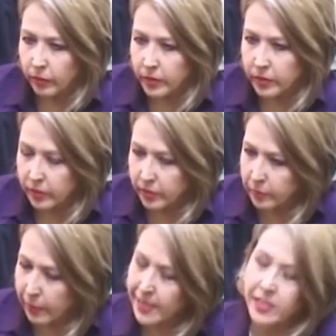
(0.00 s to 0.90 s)
It's
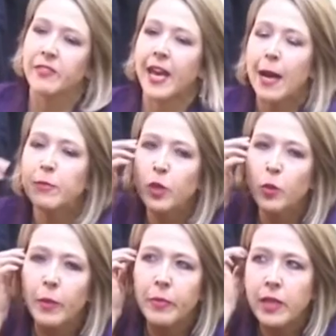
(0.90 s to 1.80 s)
a massive gap.
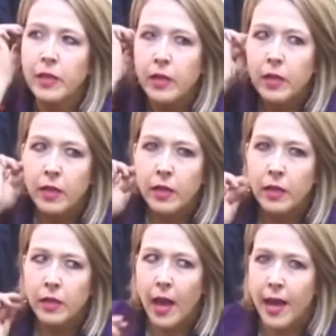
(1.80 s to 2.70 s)
So, I mean,
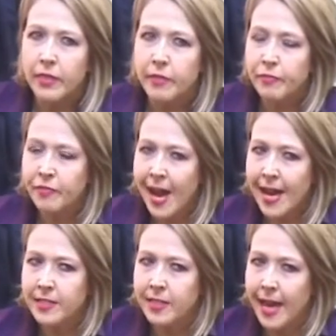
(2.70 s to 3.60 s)
and the
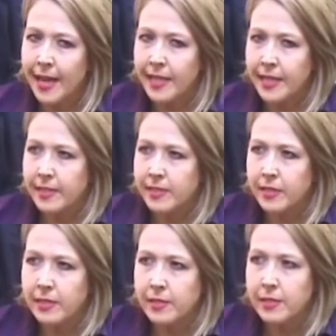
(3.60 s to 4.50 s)
fact that it is
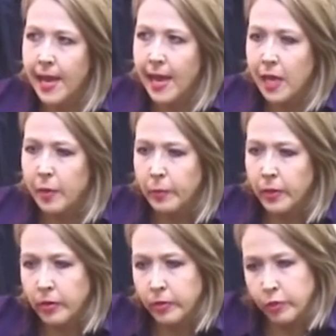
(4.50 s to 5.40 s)
the
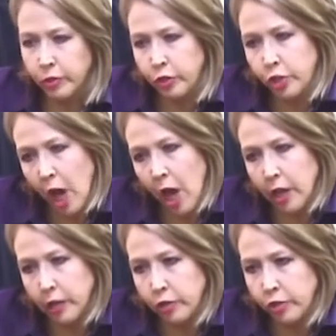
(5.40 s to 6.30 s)
same
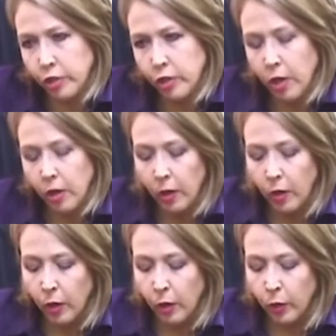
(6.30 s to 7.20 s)
judge
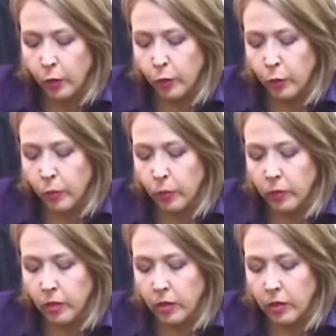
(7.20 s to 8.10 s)
who
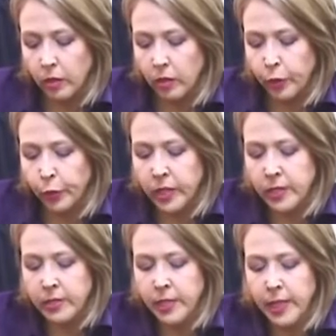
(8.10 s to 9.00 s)

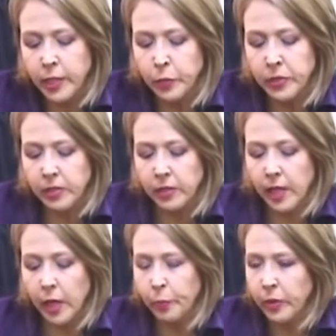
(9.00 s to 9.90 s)

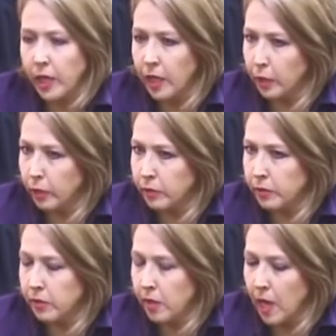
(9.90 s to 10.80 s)
continuously
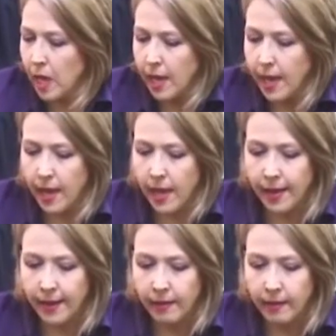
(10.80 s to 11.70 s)
appears
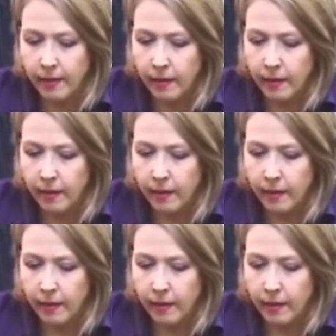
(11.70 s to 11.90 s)
in